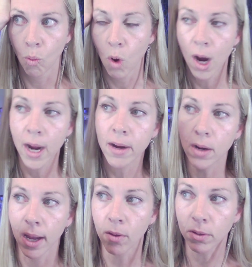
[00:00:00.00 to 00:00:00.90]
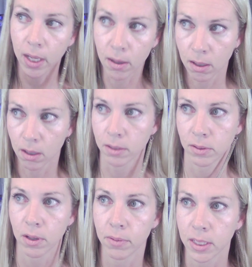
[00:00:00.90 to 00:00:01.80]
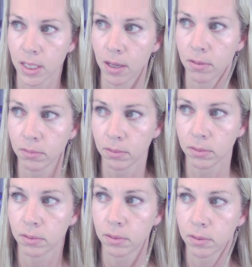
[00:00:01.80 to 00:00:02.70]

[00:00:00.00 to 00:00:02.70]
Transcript: why are healthcare costs going down